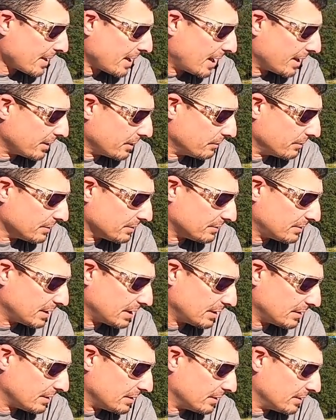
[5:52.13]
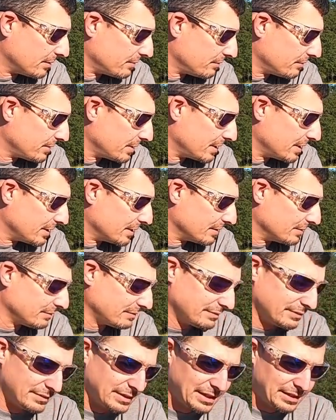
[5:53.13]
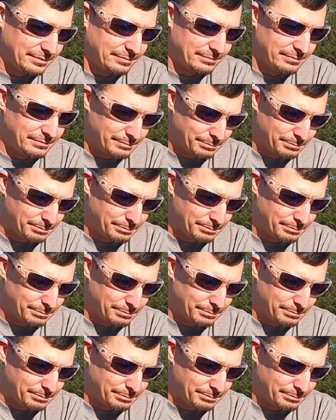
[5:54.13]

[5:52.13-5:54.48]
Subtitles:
I noticed that they